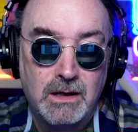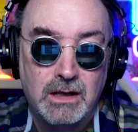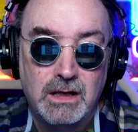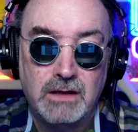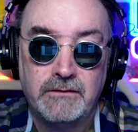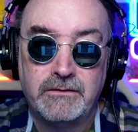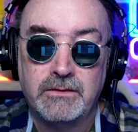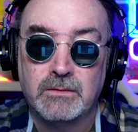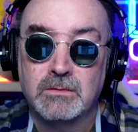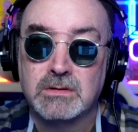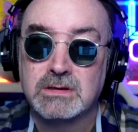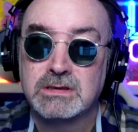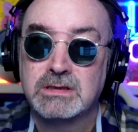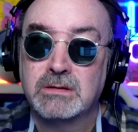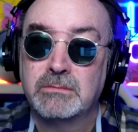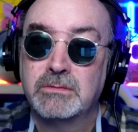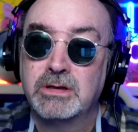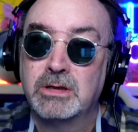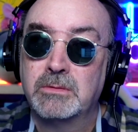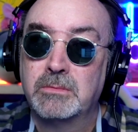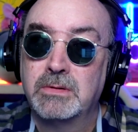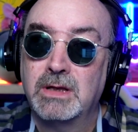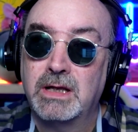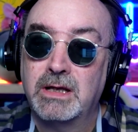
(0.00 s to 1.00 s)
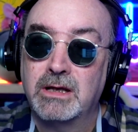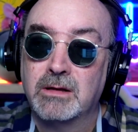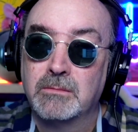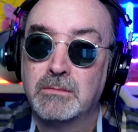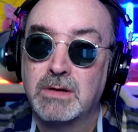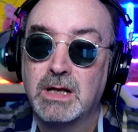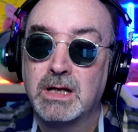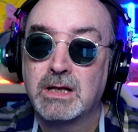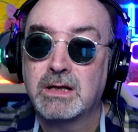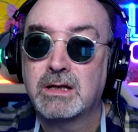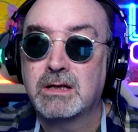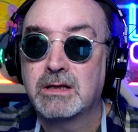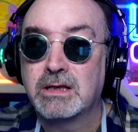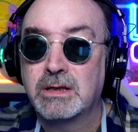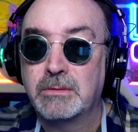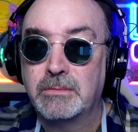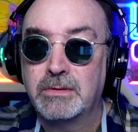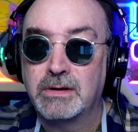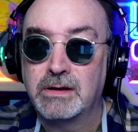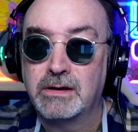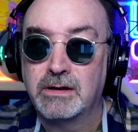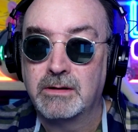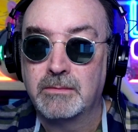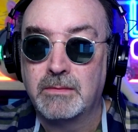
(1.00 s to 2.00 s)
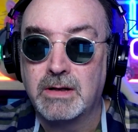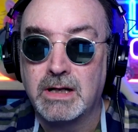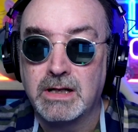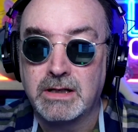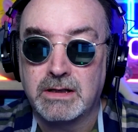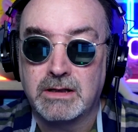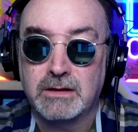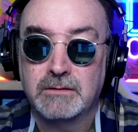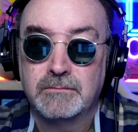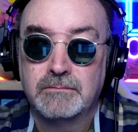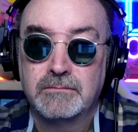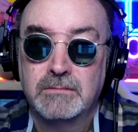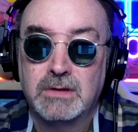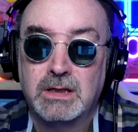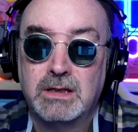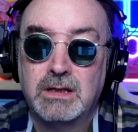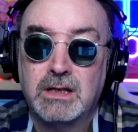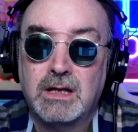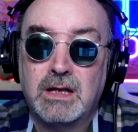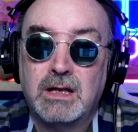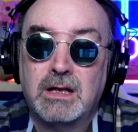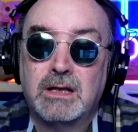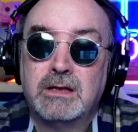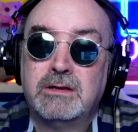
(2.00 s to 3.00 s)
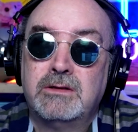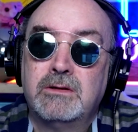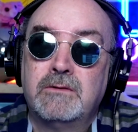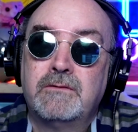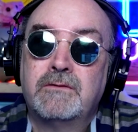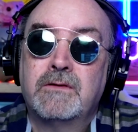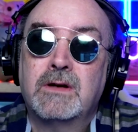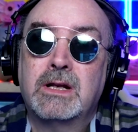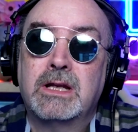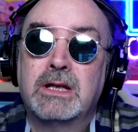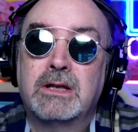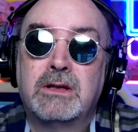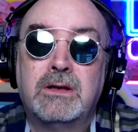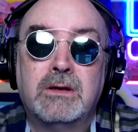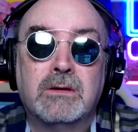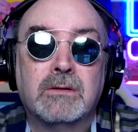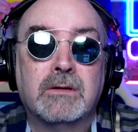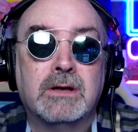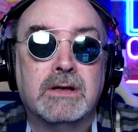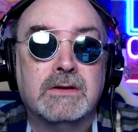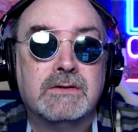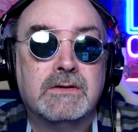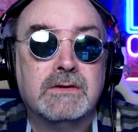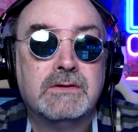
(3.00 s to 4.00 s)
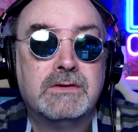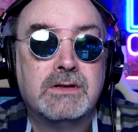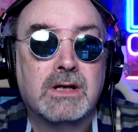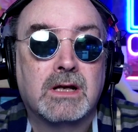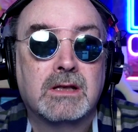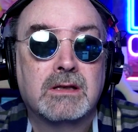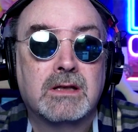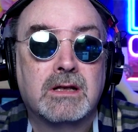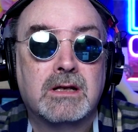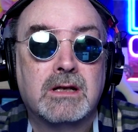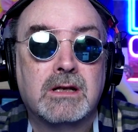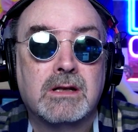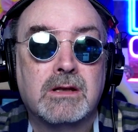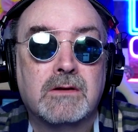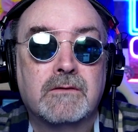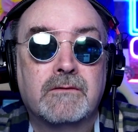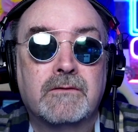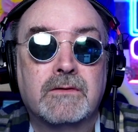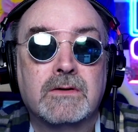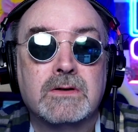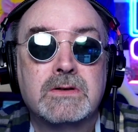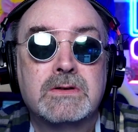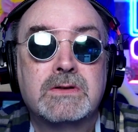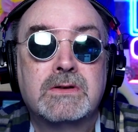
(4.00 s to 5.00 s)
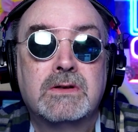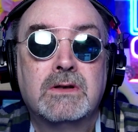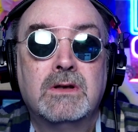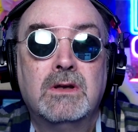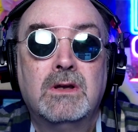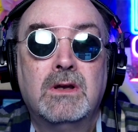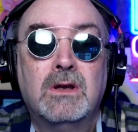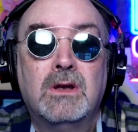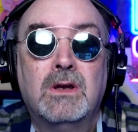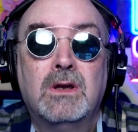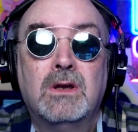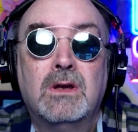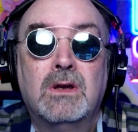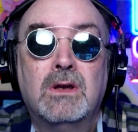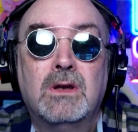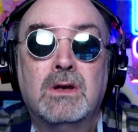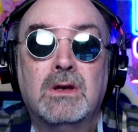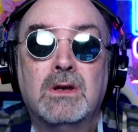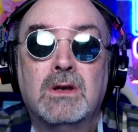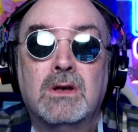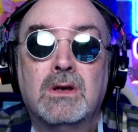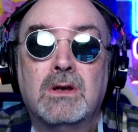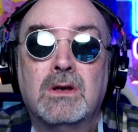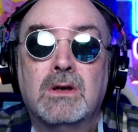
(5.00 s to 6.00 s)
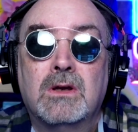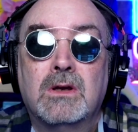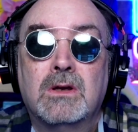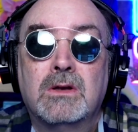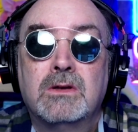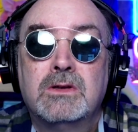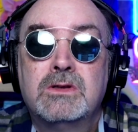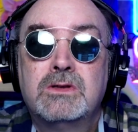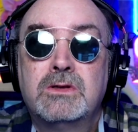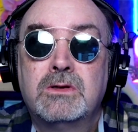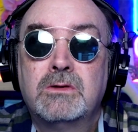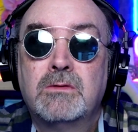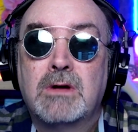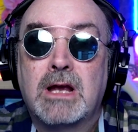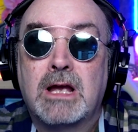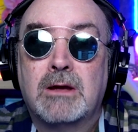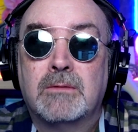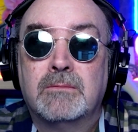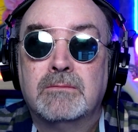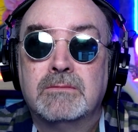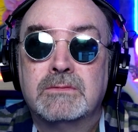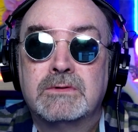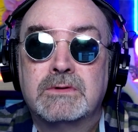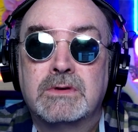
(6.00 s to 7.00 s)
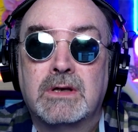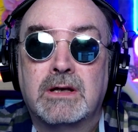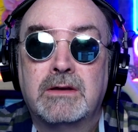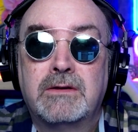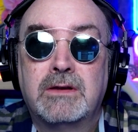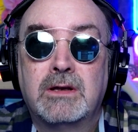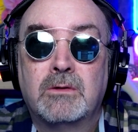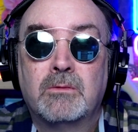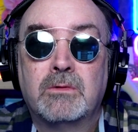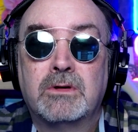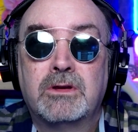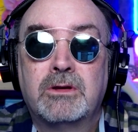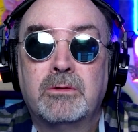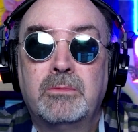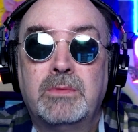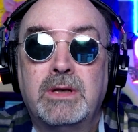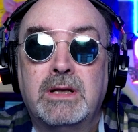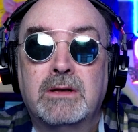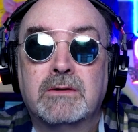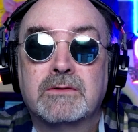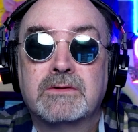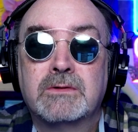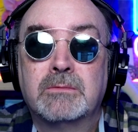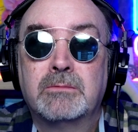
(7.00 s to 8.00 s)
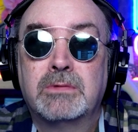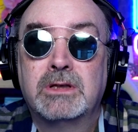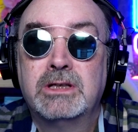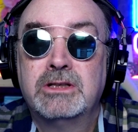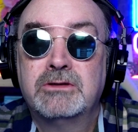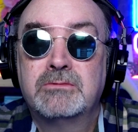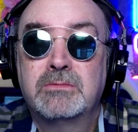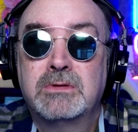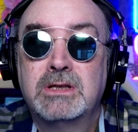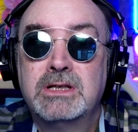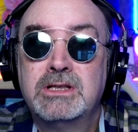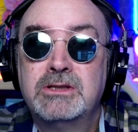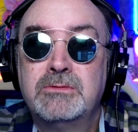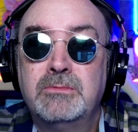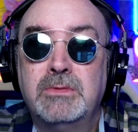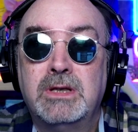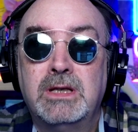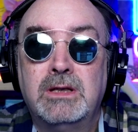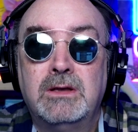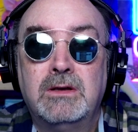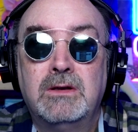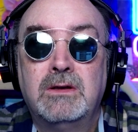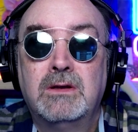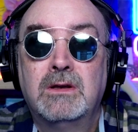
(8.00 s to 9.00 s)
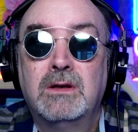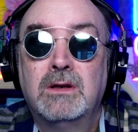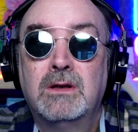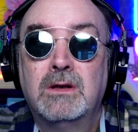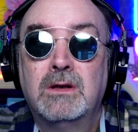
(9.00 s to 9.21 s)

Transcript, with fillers: If you want someone to play harmonica, they play harmonica. And I, and I do find it curious that John Lennon, the first two albums, I think, with the Beatles and Please Please Me,